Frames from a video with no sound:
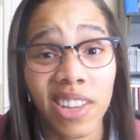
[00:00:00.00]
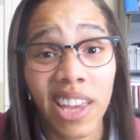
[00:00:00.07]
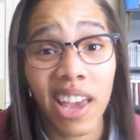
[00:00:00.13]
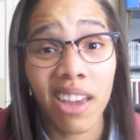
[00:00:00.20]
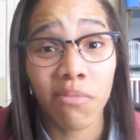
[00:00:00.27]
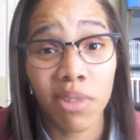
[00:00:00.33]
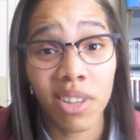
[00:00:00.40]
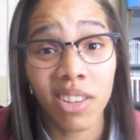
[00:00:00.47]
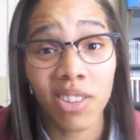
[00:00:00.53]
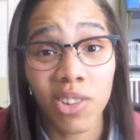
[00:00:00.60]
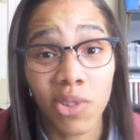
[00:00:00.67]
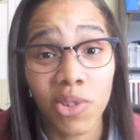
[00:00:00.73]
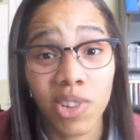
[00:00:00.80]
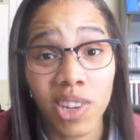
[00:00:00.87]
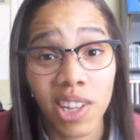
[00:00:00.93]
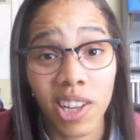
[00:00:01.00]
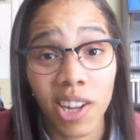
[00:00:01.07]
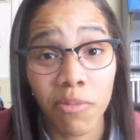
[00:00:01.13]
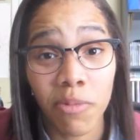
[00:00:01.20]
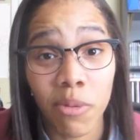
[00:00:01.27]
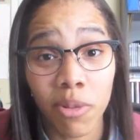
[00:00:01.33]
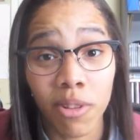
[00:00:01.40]
can because you don't see a lot
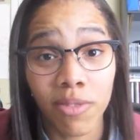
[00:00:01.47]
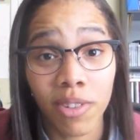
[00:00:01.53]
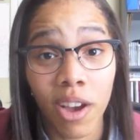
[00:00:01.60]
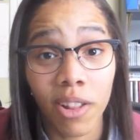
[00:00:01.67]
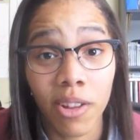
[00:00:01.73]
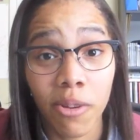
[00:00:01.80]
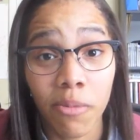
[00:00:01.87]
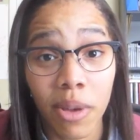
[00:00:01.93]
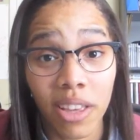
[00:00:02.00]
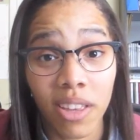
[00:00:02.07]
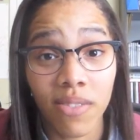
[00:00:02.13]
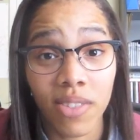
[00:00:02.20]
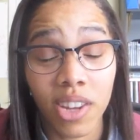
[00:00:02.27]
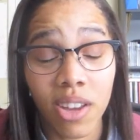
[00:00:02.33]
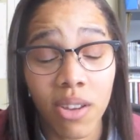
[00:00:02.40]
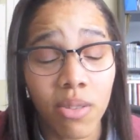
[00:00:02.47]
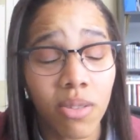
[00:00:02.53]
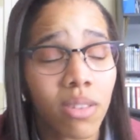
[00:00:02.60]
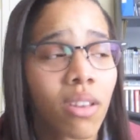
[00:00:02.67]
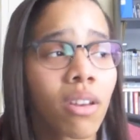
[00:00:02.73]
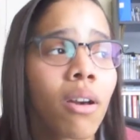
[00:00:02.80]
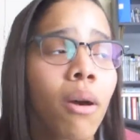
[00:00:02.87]
of people of color making videos?